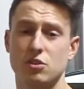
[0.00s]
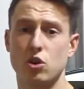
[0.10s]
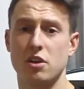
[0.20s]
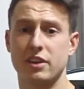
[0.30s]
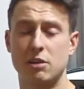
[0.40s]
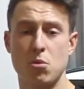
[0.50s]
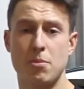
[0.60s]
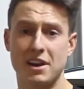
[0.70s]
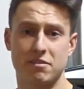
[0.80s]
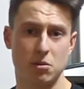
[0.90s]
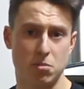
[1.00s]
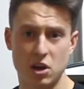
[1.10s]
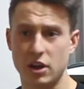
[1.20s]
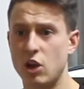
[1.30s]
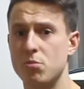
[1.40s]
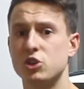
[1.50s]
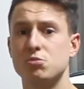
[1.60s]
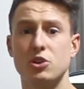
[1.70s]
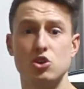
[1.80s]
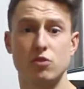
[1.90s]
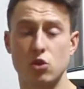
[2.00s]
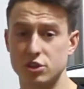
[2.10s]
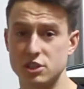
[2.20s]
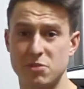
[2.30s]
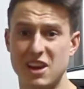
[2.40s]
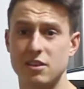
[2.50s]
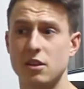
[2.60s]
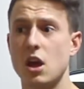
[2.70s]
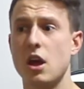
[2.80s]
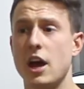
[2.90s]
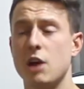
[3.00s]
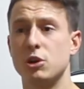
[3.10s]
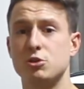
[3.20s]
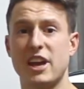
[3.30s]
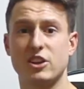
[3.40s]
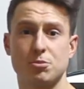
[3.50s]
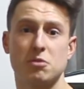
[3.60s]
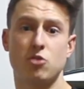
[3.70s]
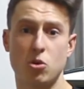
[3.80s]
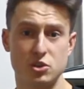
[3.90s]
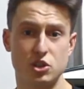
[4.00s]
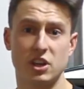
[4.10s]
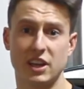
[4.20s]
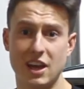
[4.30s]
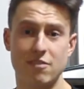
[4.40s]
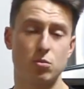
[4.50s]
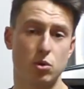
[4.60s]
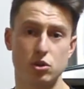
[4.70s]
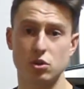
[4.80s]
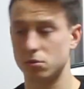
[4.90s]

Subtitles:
you've got to think about bang for your buck, how much money you've got to spend and how much extra performance you're going to get from what you